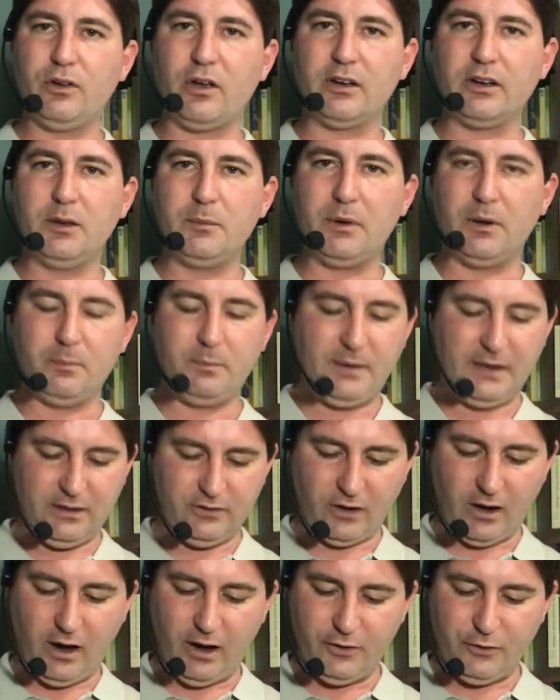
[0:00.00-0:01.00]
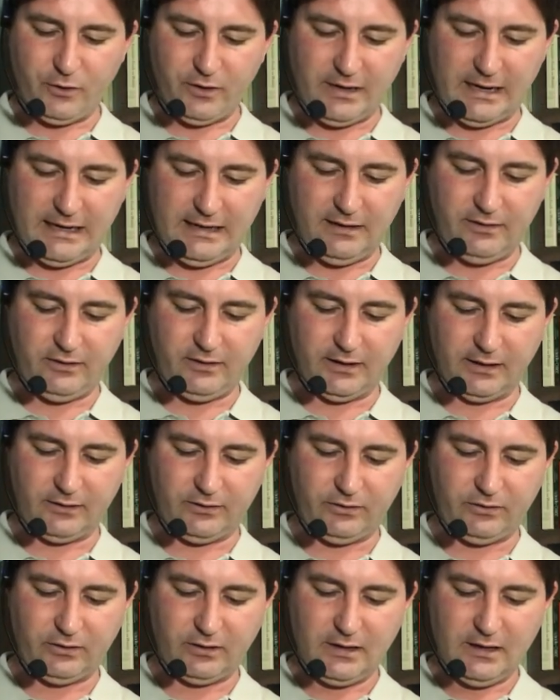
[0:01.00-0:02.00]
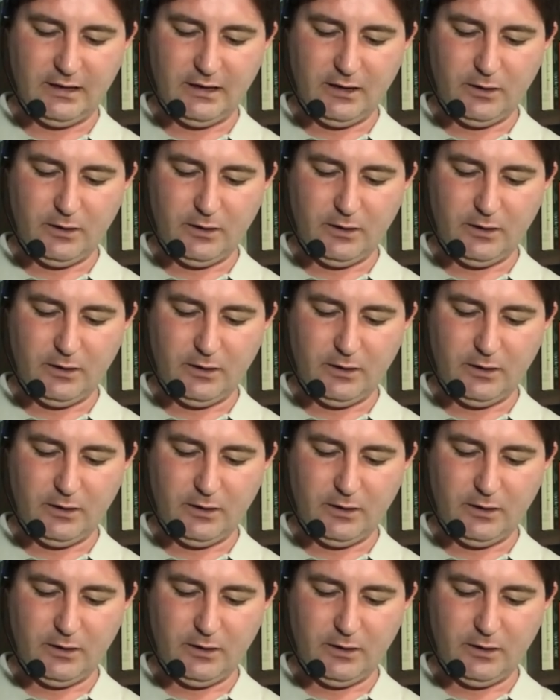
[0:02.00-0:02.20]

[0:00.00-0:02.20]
talking about page 186,